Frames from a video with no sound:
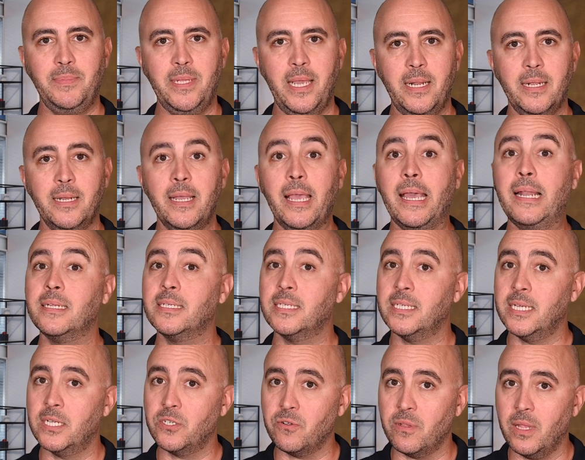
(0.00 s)
data in a
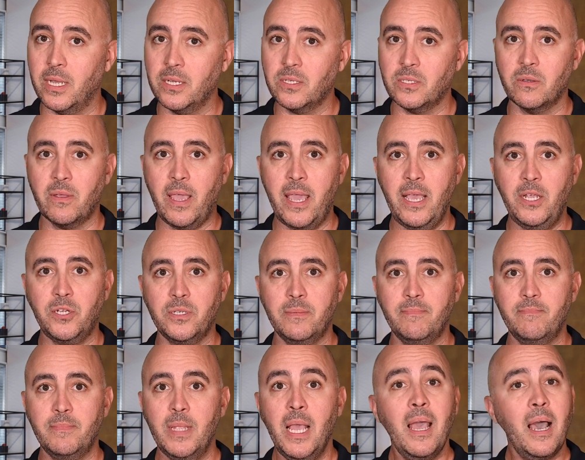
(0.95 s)
centralized location,
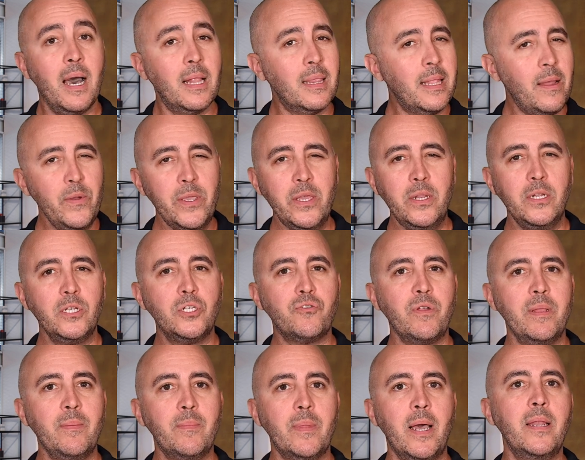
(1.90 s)
allowing you to
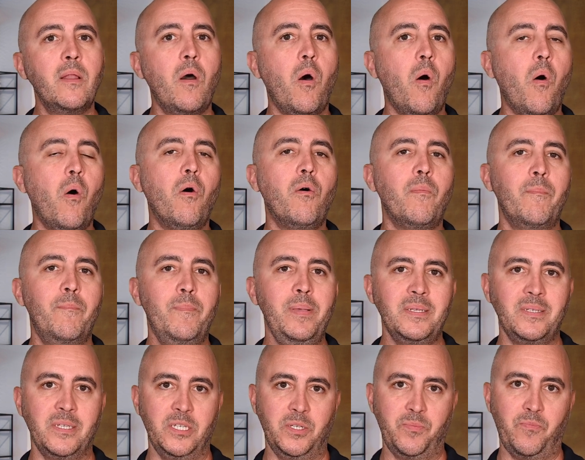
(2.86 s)
streamline all
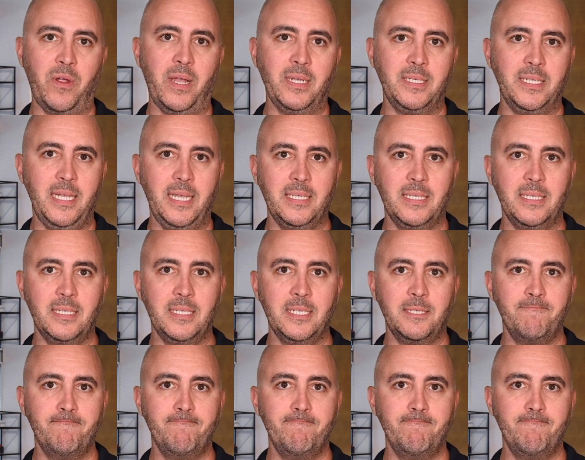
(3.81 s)
business processes.